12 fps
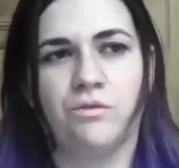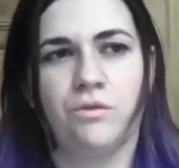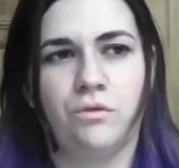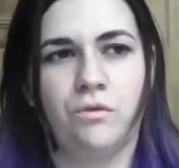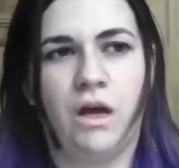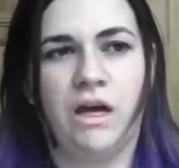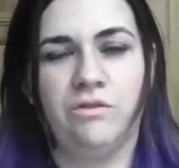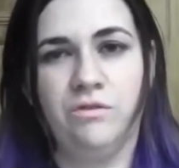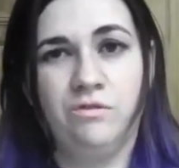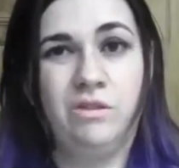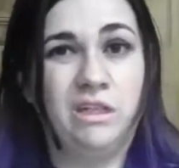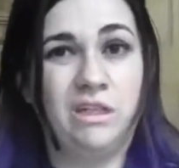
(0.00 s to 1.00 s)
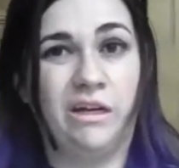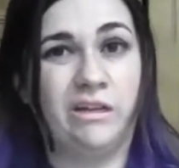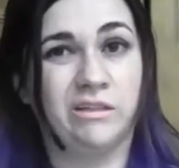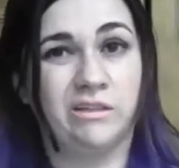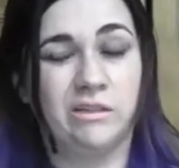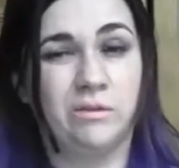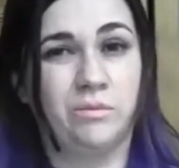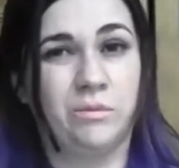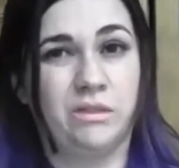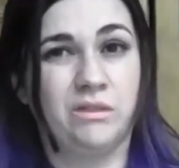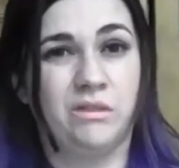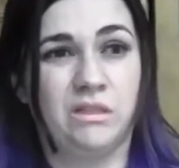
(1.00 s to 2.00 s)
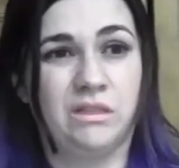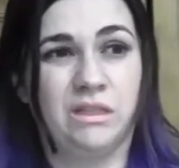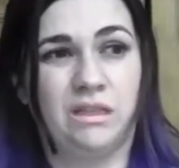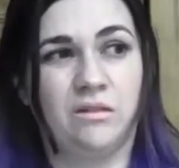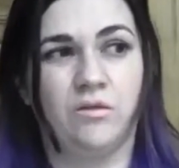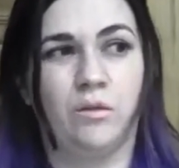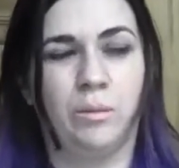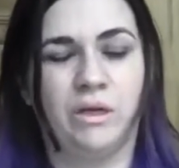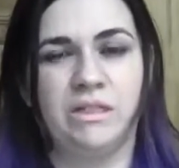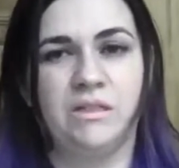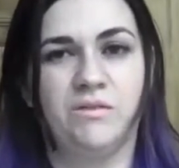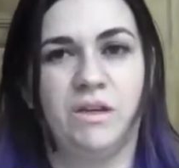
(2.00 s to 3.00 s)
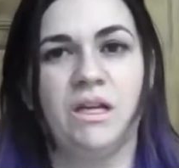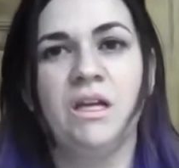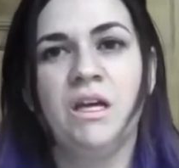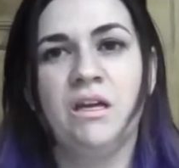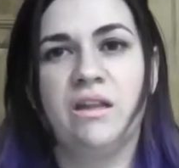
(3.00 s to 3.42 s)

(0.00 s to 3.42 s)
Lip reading: $15, which is like the full price of it,